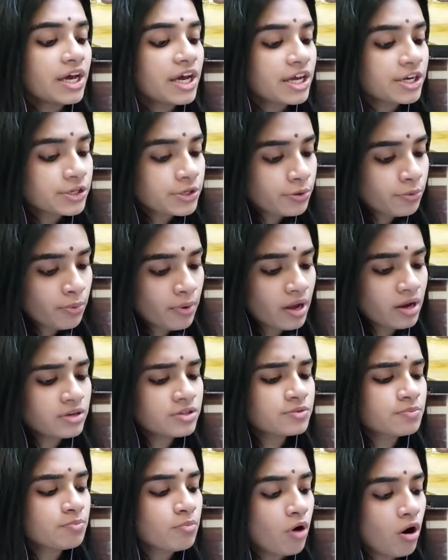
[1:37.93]
It
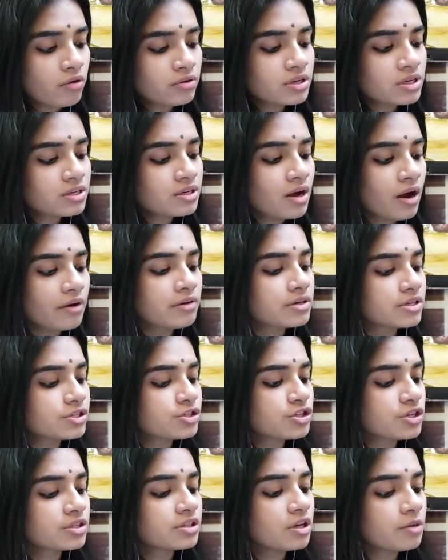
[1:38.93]
requires moral
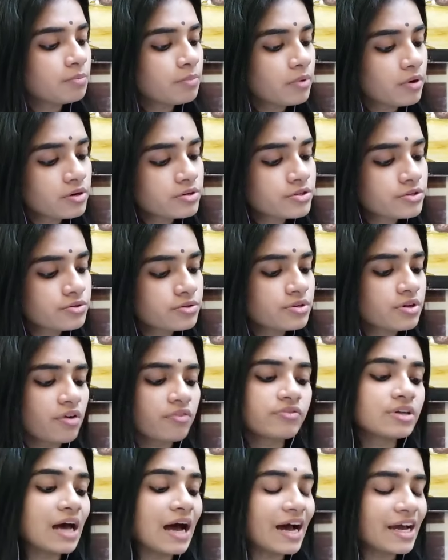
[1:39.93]
courage in the pursuit
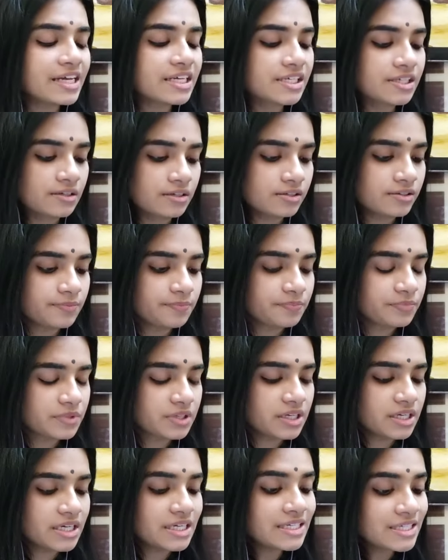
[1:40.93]
of an ideal.
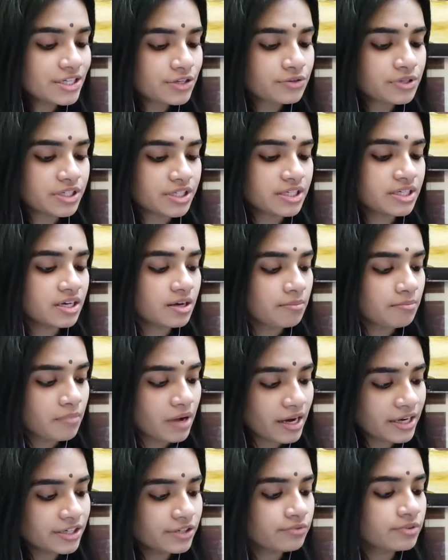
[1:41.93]
Integrity
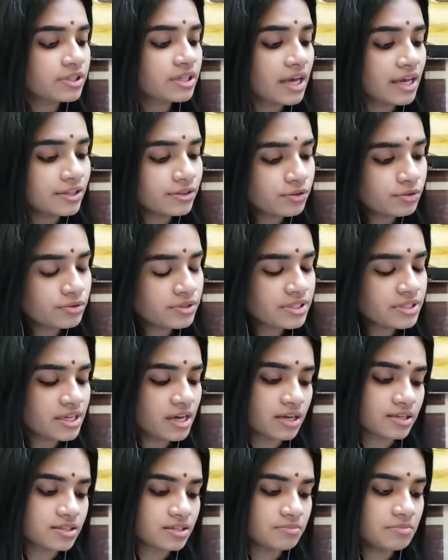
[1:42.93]
combined with
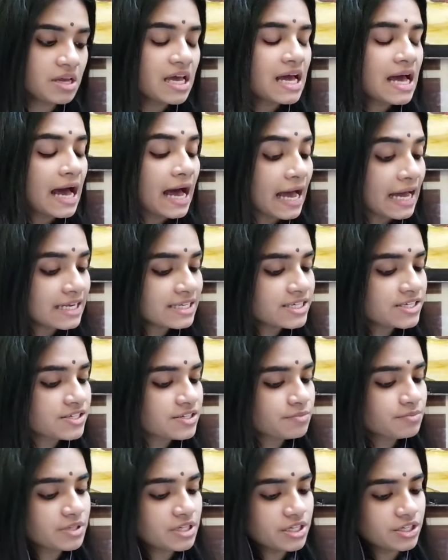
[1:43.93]
enthusiasm and
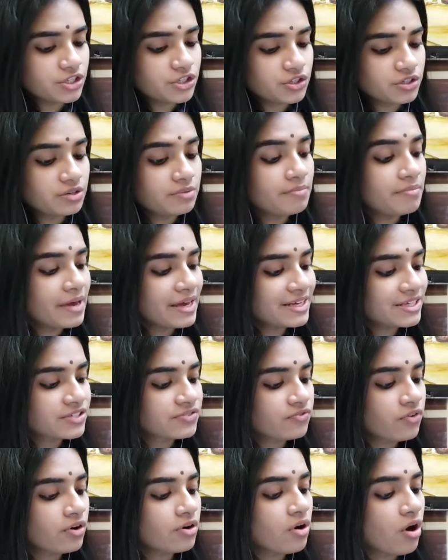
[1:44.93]
determination makes
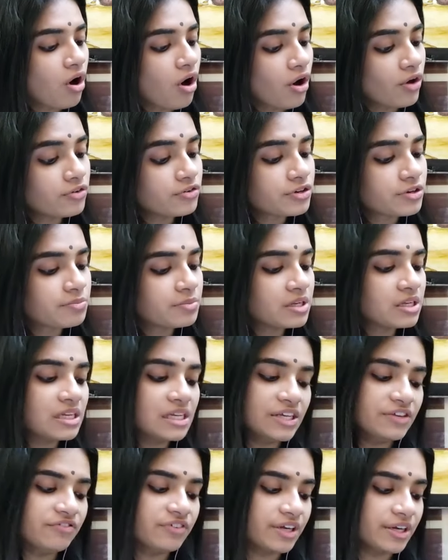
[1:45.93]
for honorable
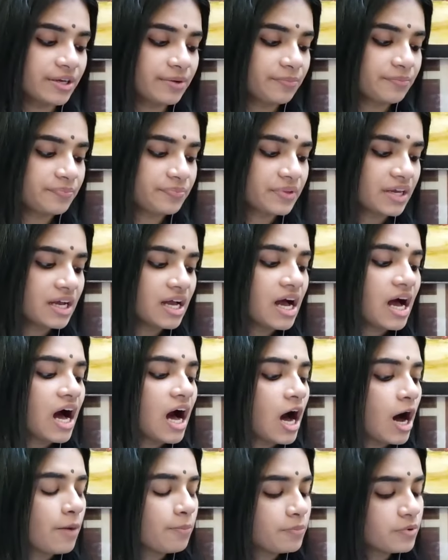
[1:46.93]
living.
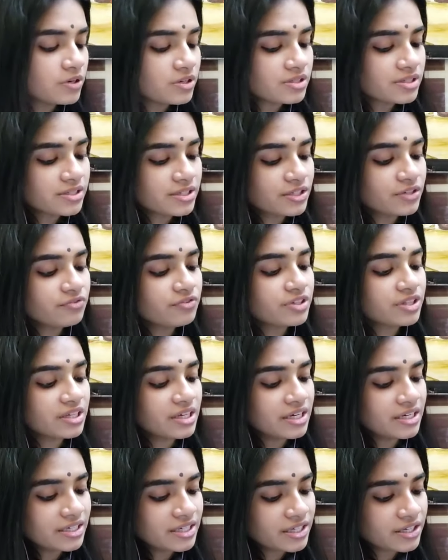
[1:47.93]
A person with
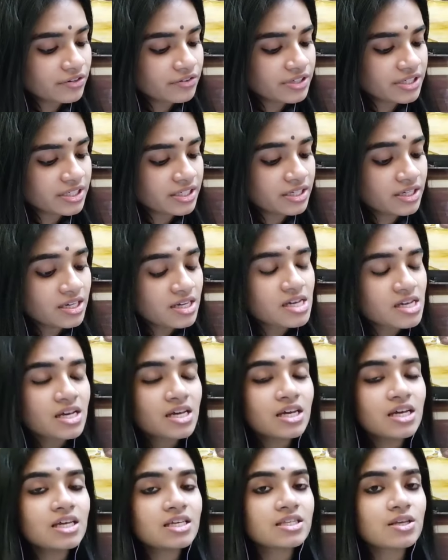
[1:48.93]
integrity
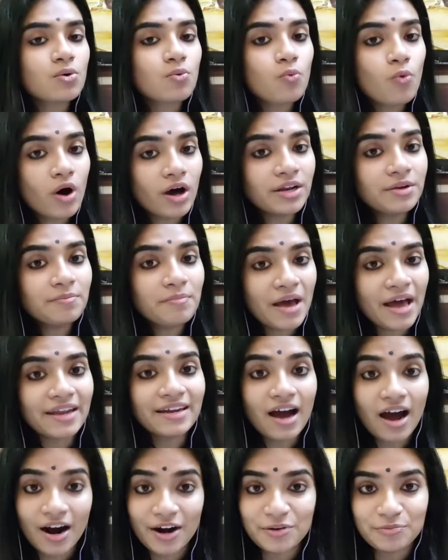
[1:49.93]
is a one-man
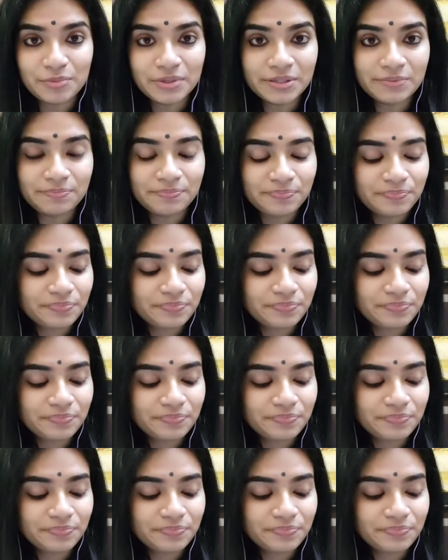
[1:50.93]
army.